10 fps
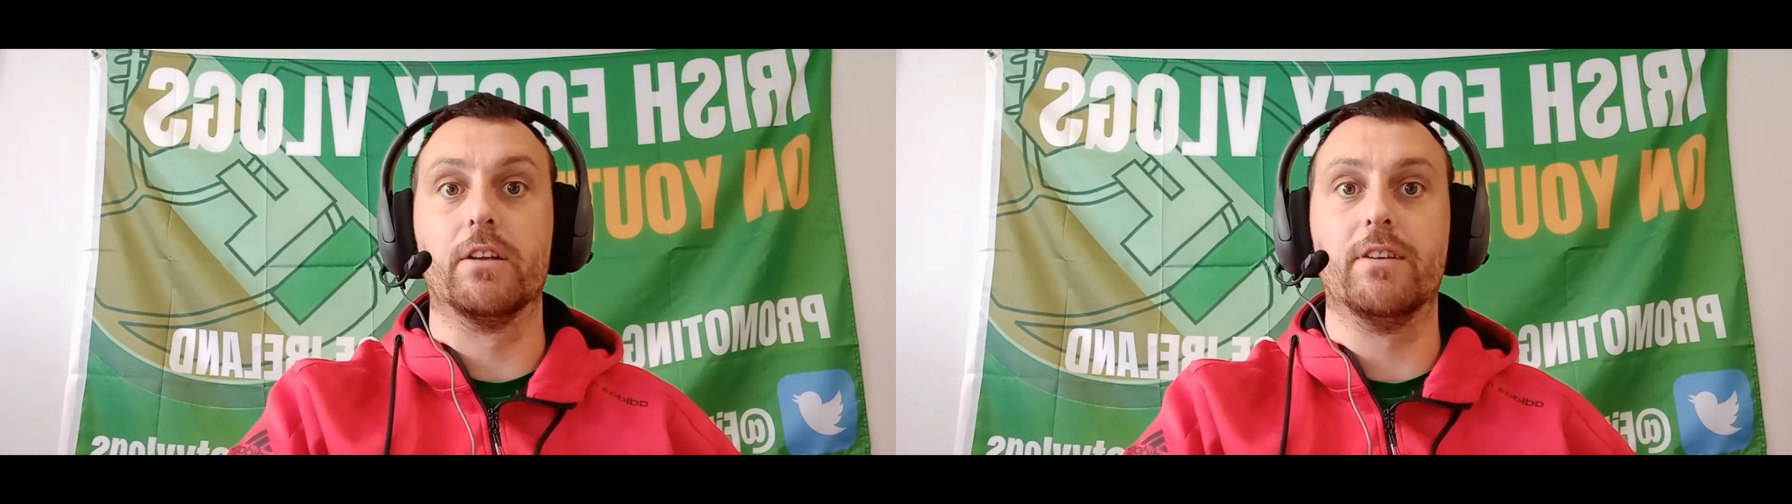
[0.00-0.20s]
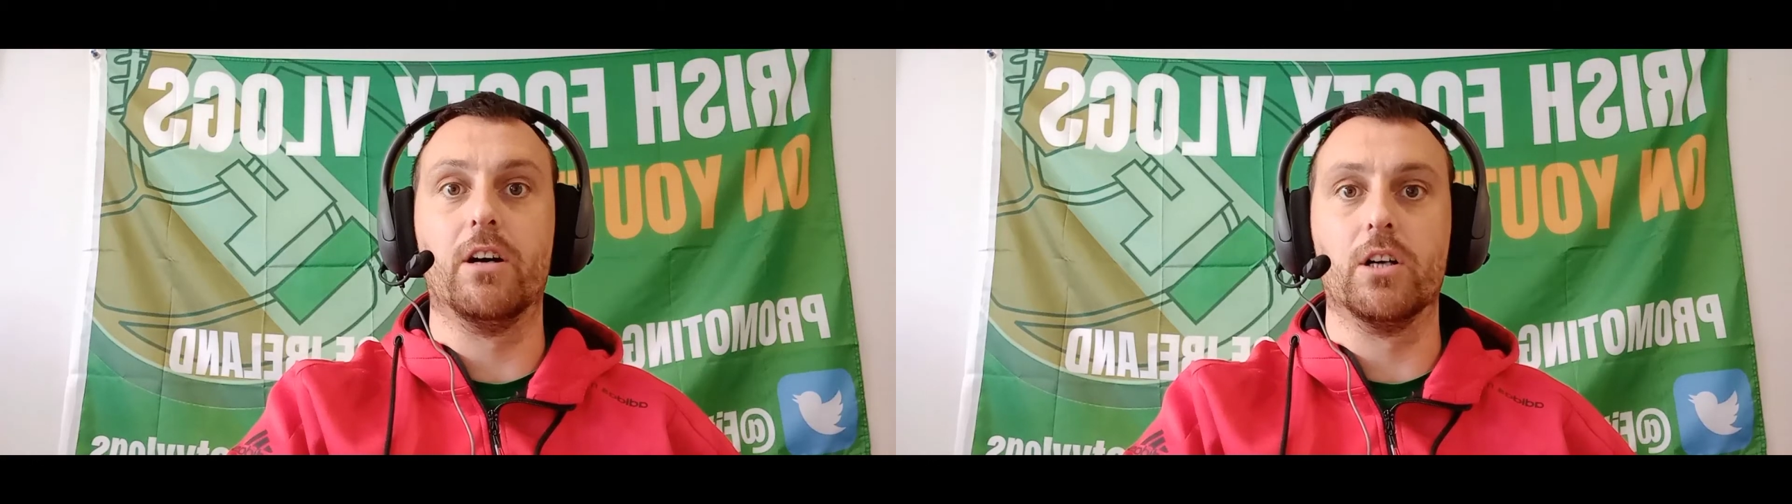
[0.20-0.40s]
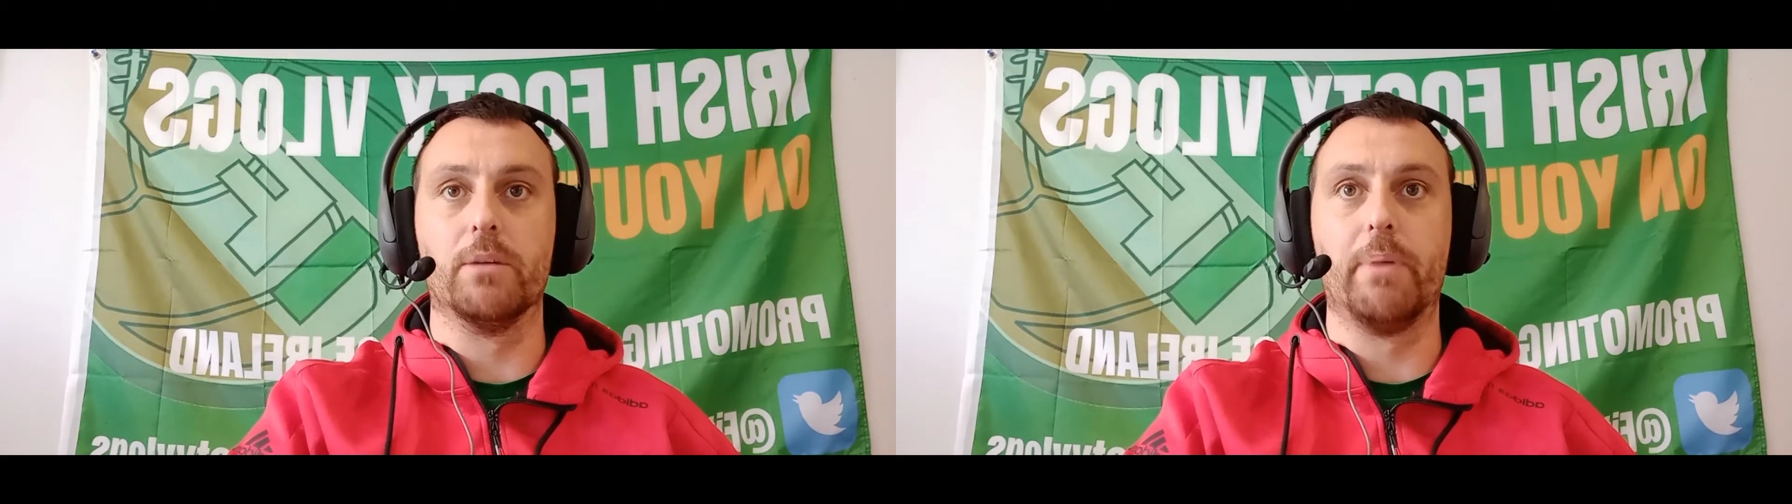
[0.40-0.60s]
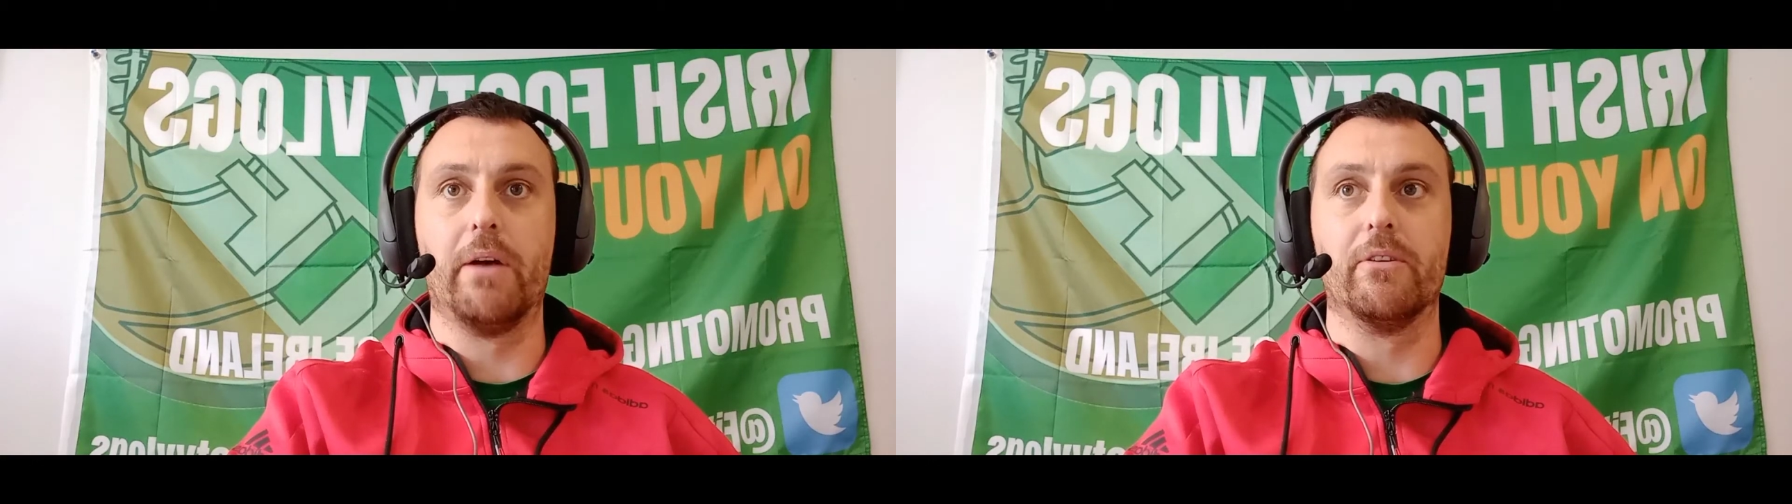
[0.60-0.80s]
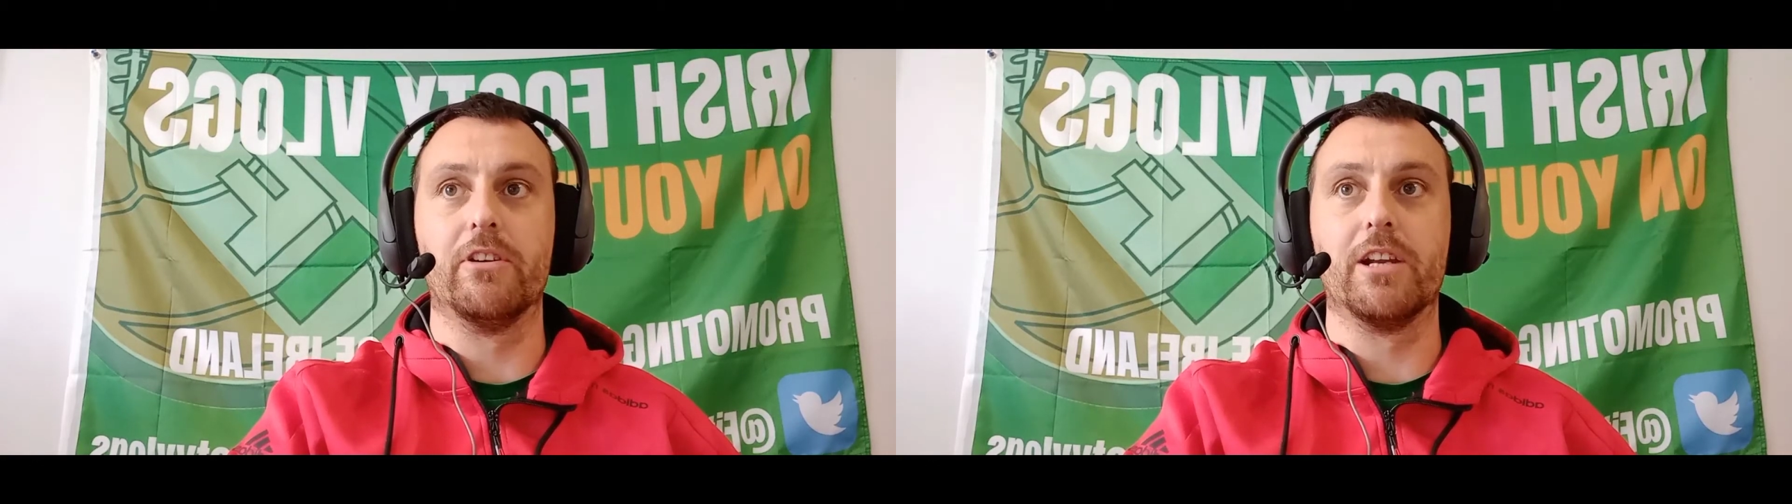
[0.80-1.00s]
thought
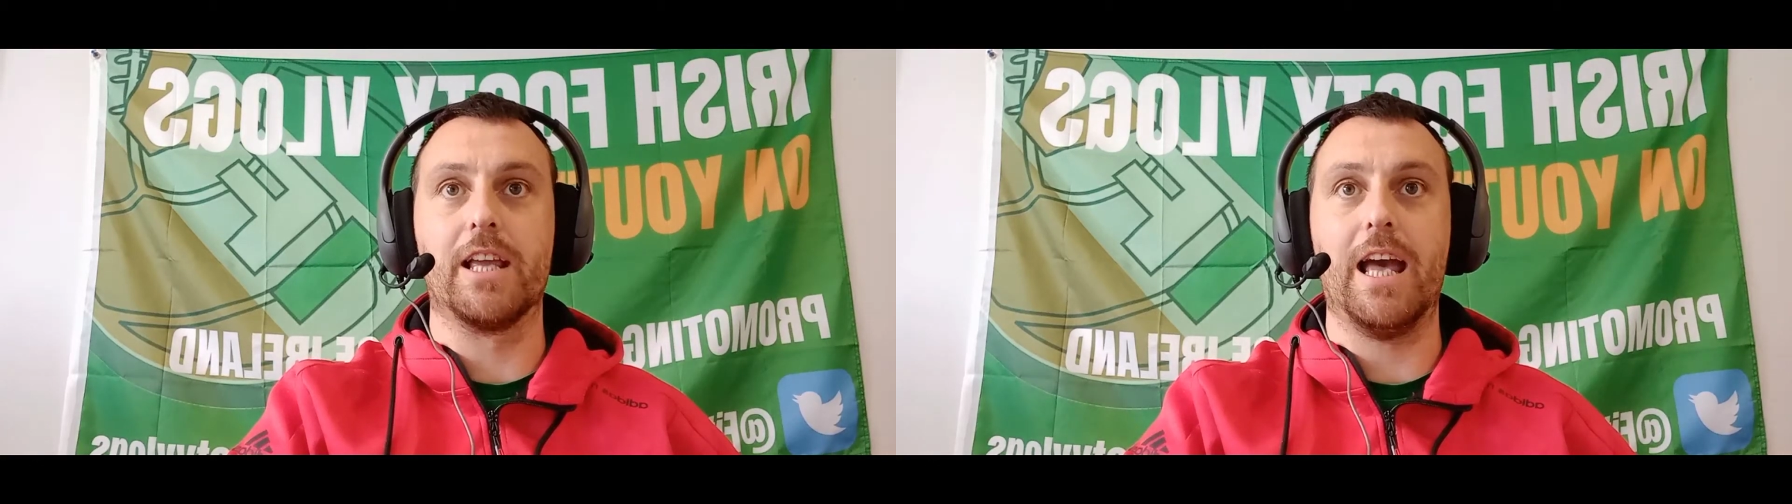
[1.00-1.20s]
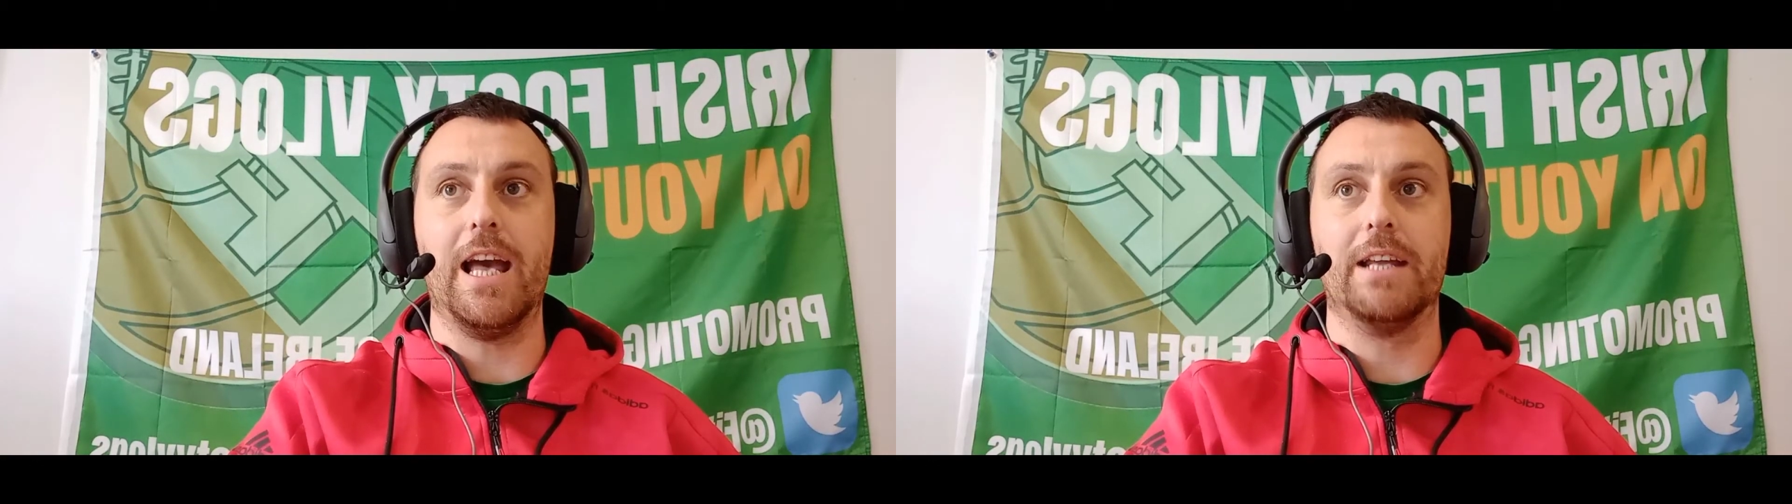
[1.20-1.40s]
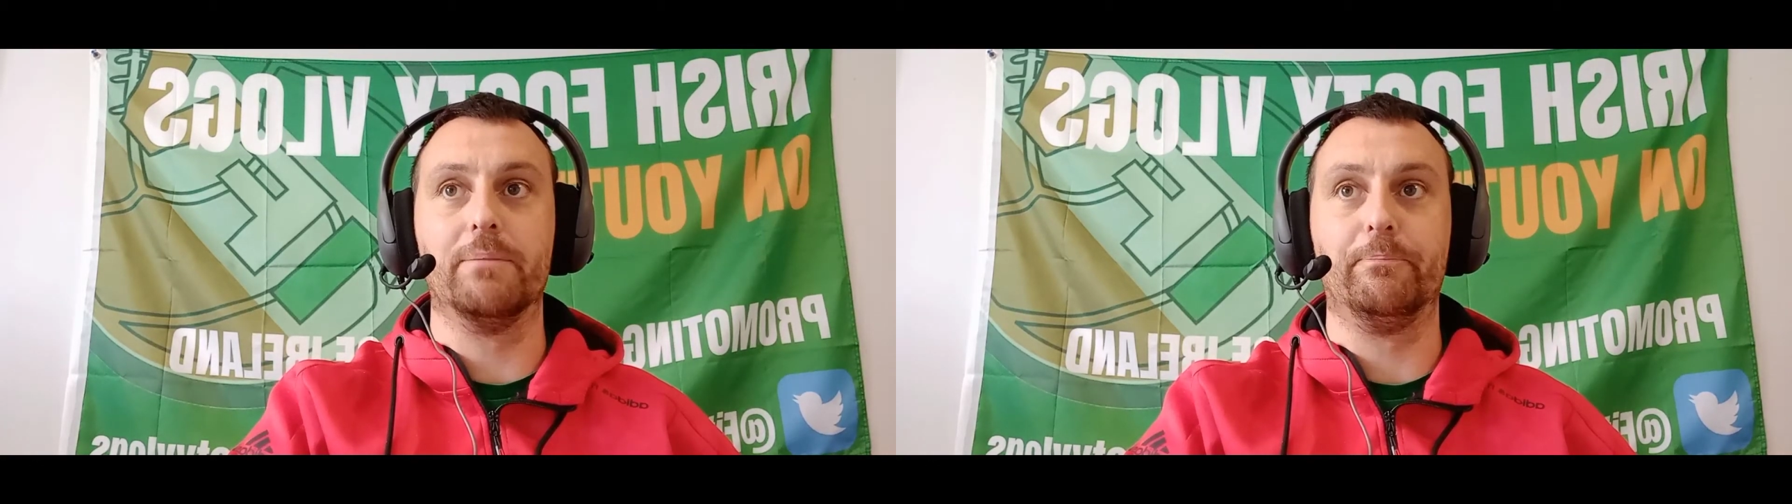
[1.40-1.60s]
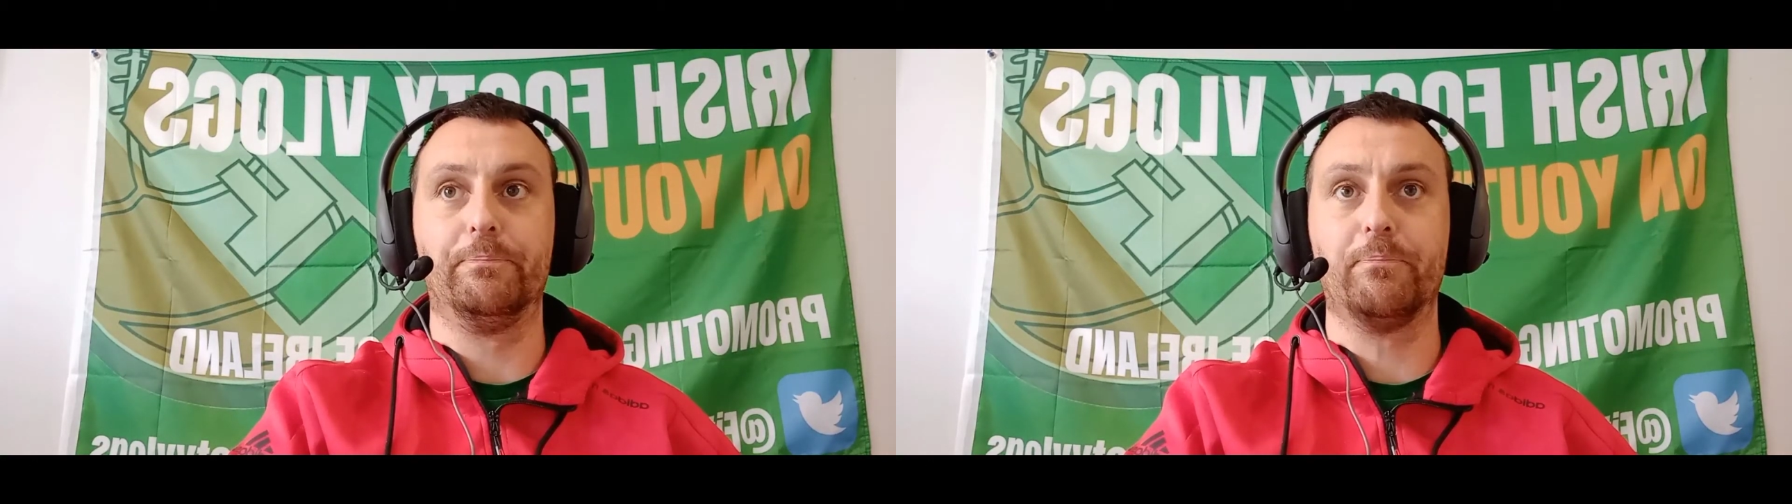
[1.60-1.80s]
about it again,